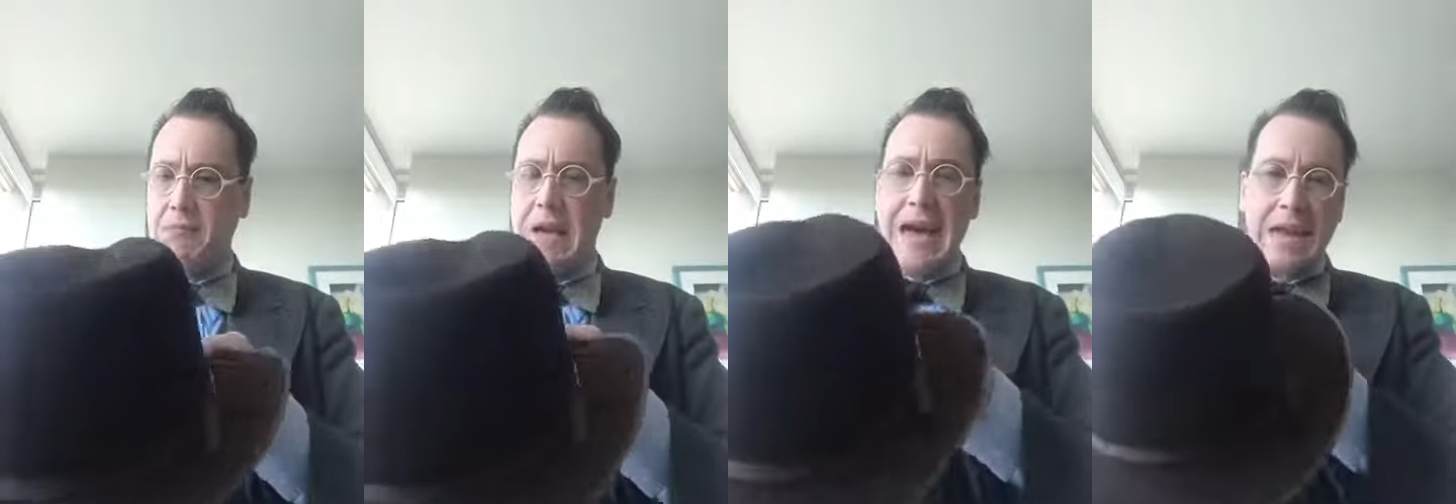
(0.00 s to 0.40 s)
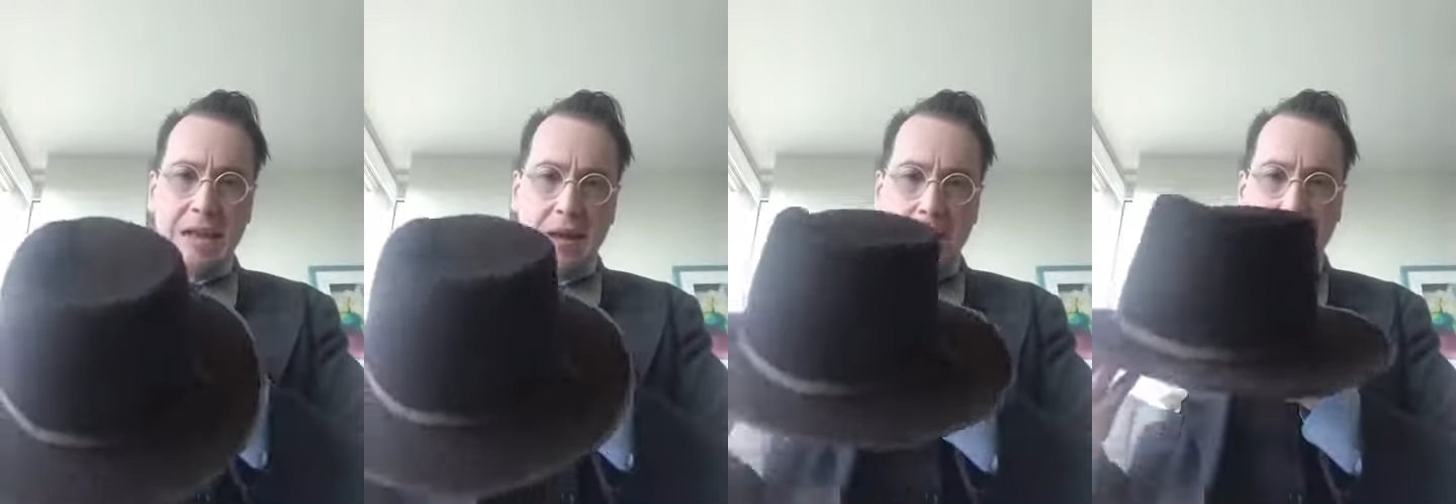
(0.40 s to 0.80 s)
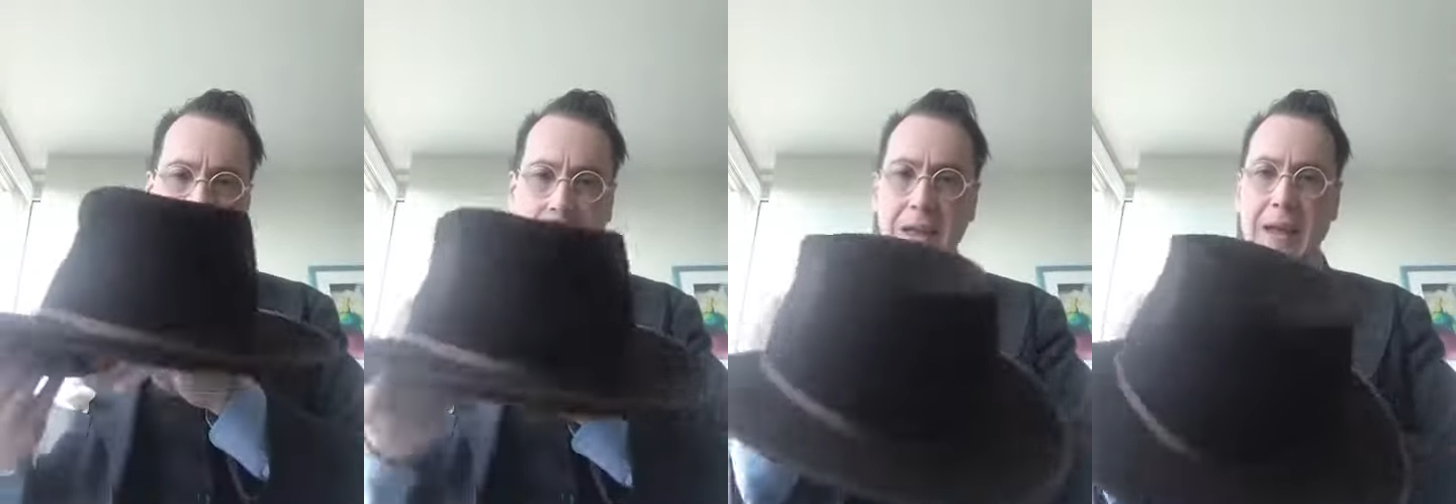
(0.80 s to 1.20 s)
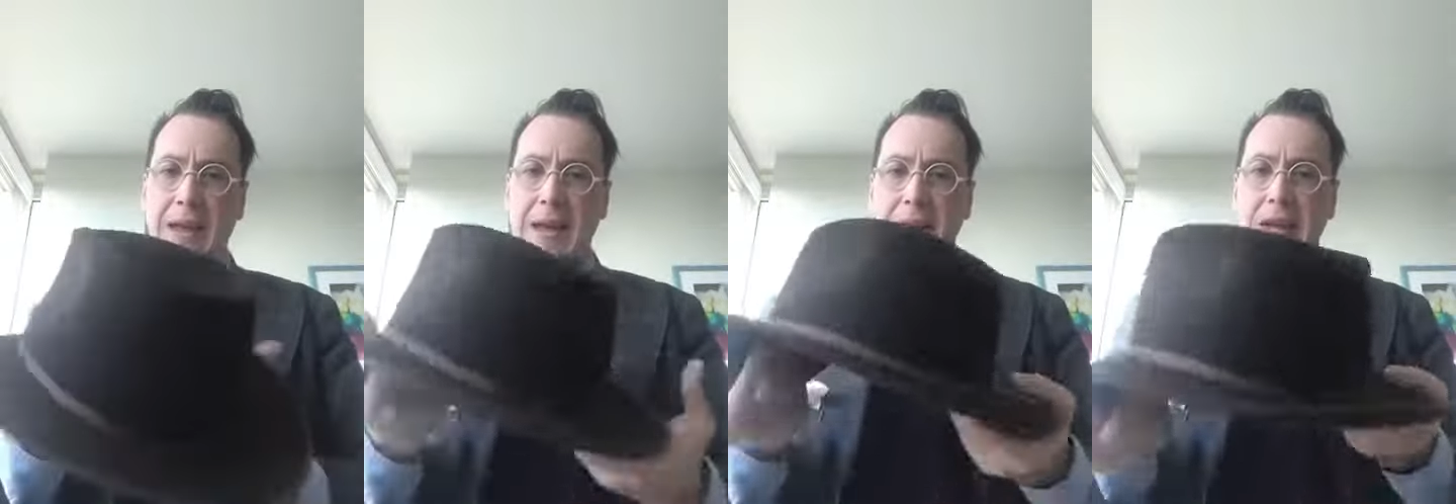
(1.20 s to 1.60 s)
hatting and clothing.
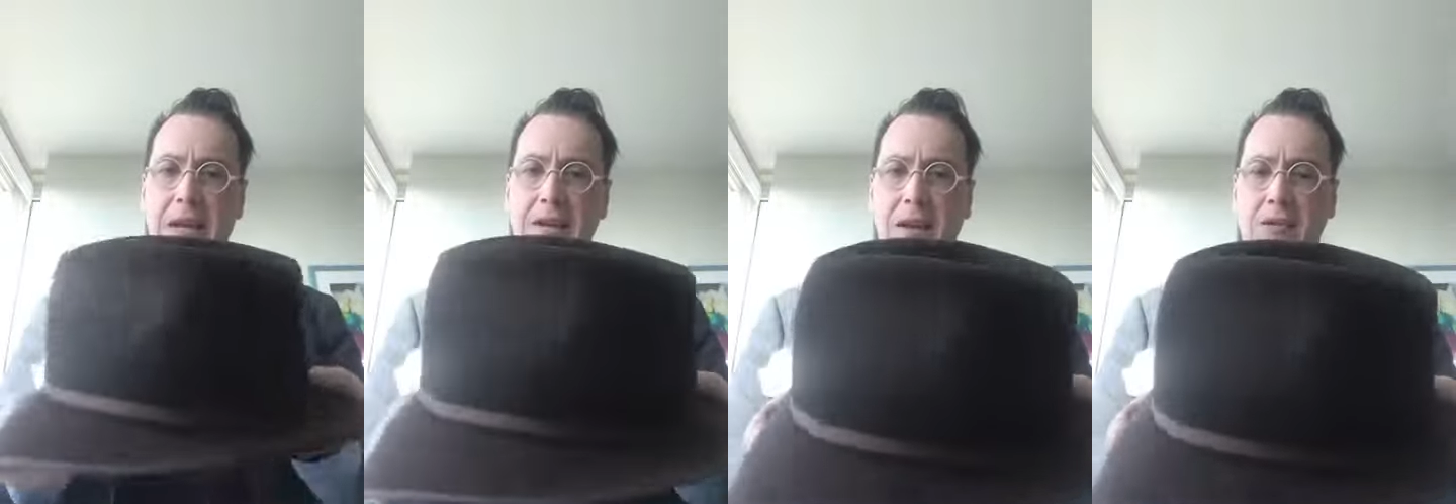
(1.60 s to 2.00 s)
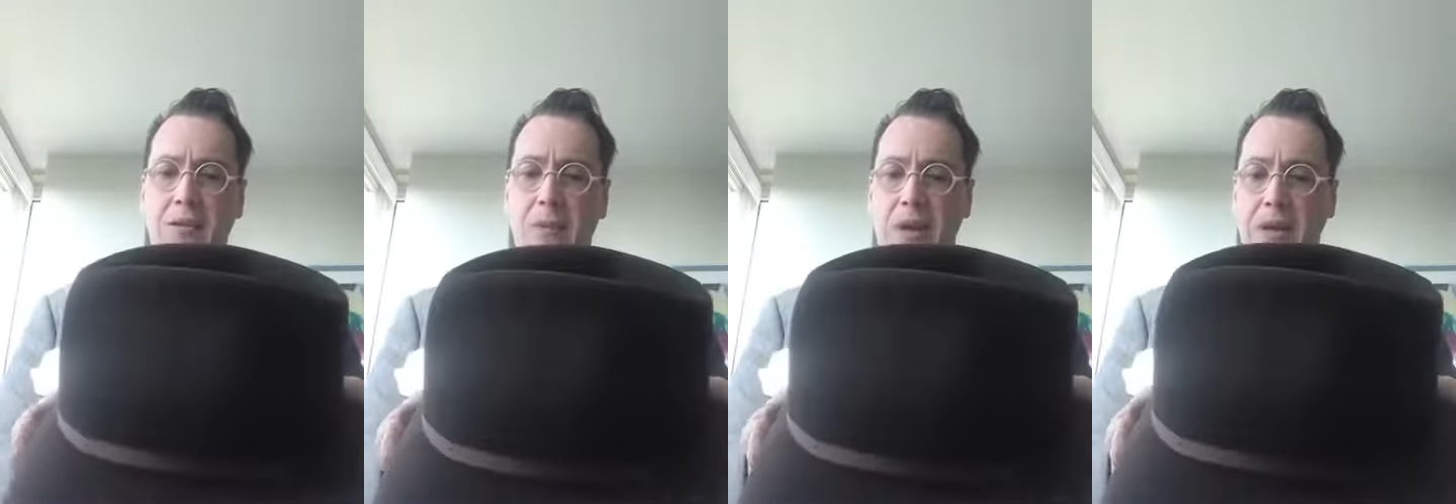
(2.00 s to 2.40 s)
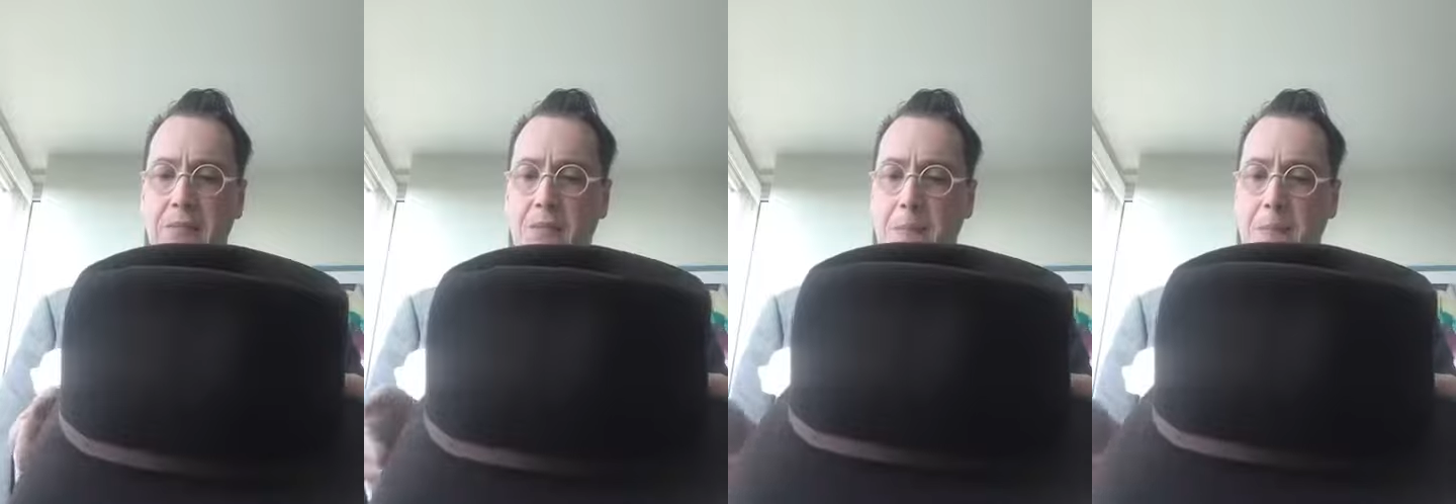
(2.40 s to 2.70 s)
Decatising meaning